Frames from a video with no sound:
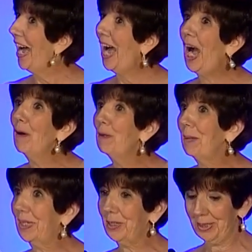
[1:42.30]
How am
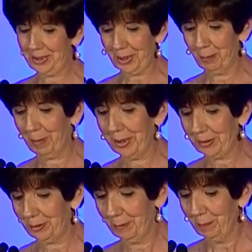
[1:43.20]
I going to tell
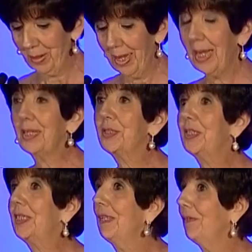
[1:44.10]
Michael? And
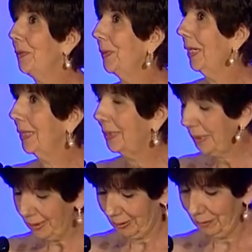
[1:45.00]
to give you an
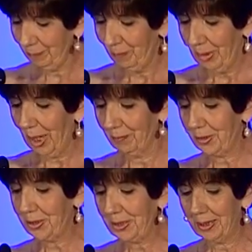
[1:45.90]
idea of
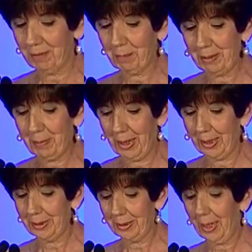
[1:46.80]
the state of my
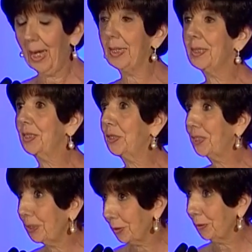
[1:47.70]
mind, I
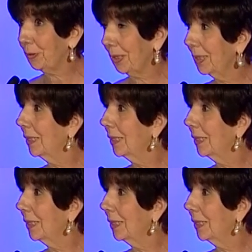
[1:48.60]
considered